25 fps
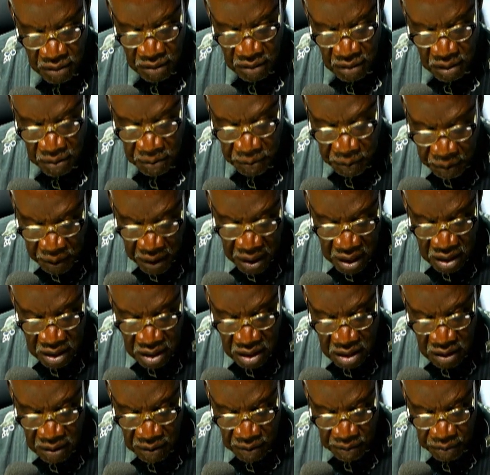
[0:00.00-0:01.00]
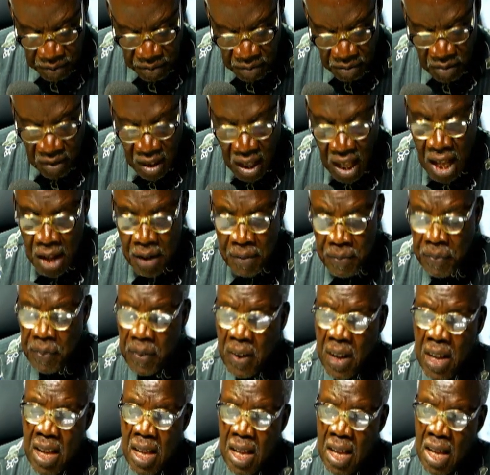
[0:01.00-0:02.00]
faith F
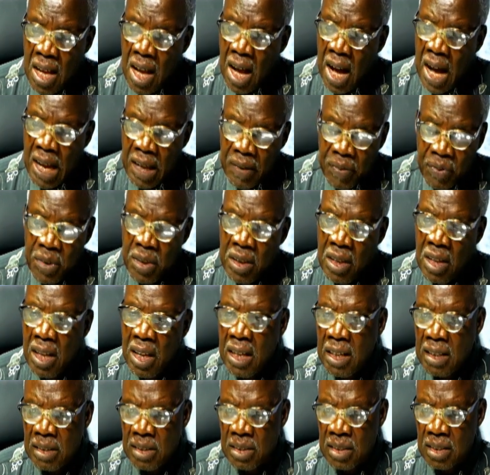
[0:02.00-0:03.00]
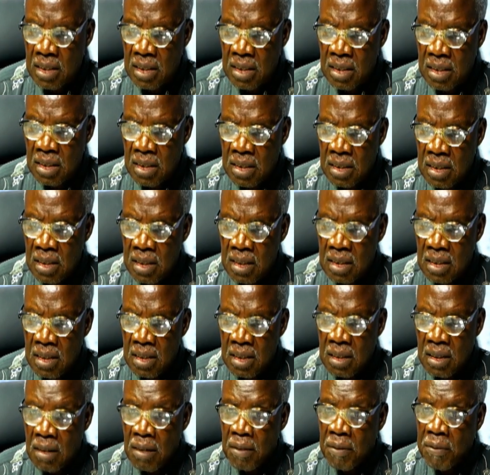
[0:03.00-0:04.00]
A I T H
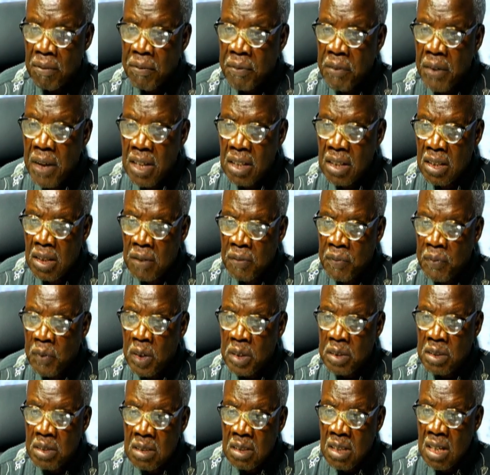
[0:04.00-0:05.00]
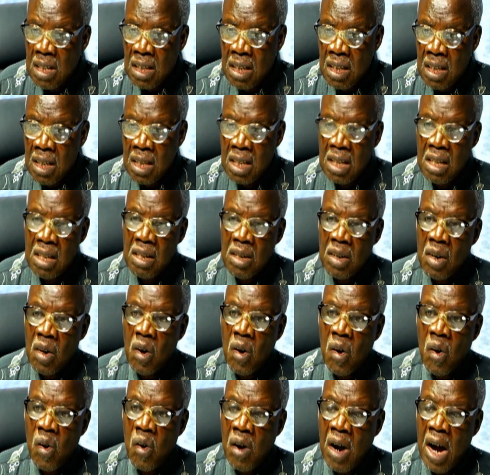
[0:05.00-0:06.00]
faith forsaking
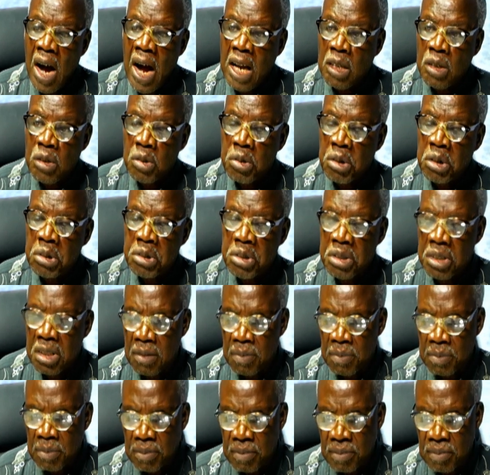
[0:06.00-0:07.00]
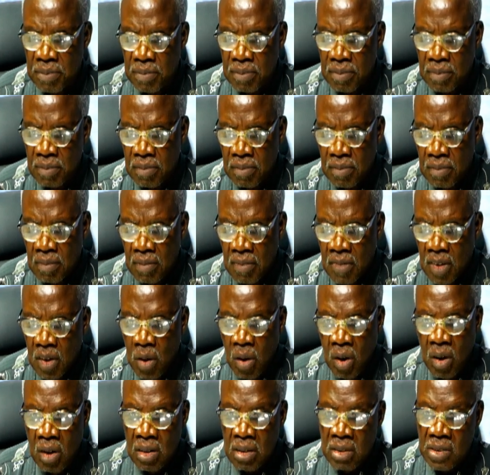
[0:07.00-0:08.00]
all I trust him.
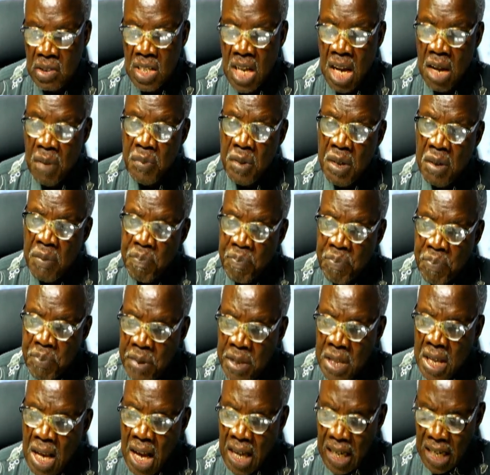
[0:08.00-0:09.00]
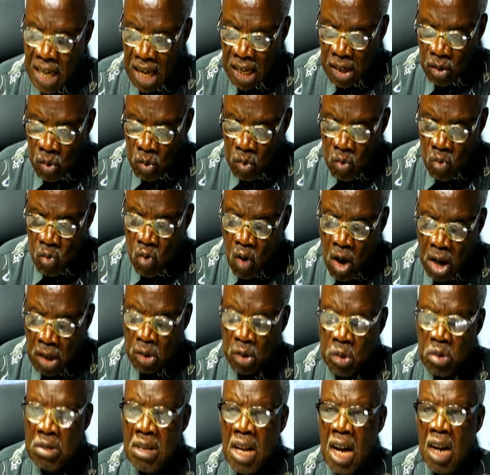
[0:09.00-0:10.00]
Jabi bia na do ho
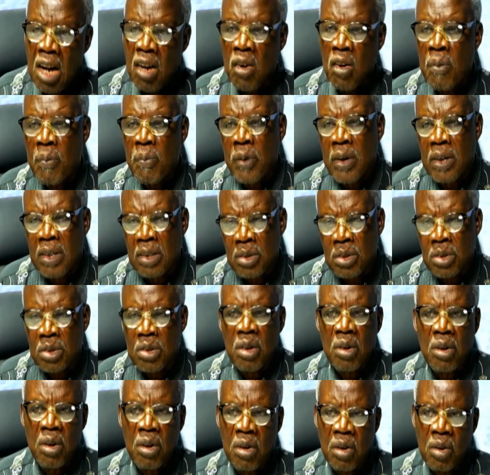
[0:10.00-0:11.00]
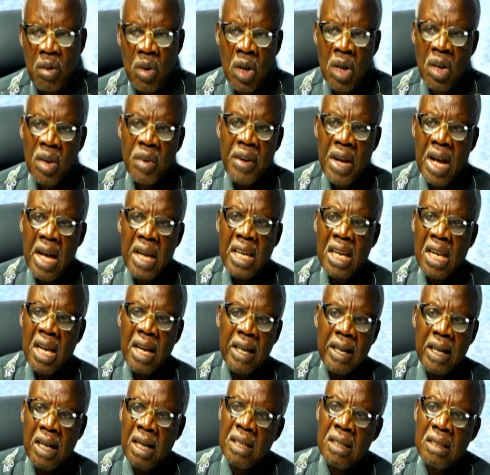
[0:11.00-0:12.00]
ato nyankopon so ho. Hwe
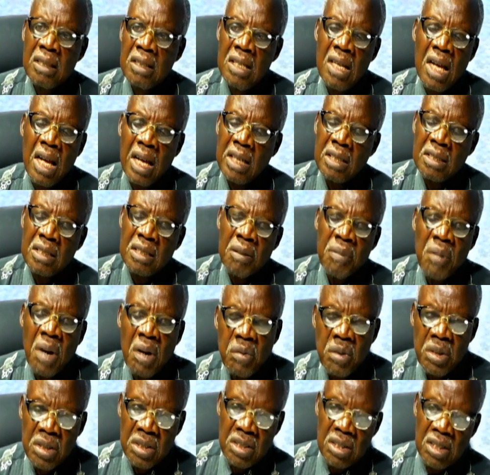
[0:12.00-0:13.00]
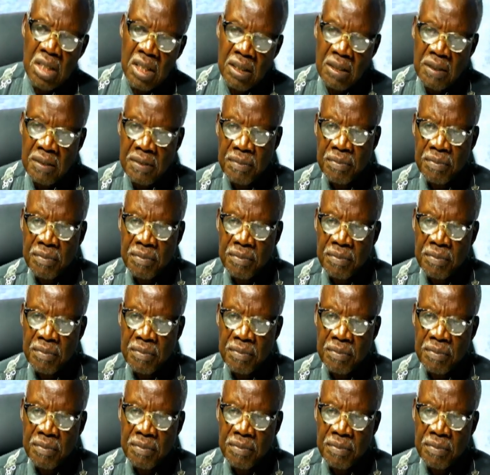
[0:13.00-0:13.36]
enek ne ensema wetie.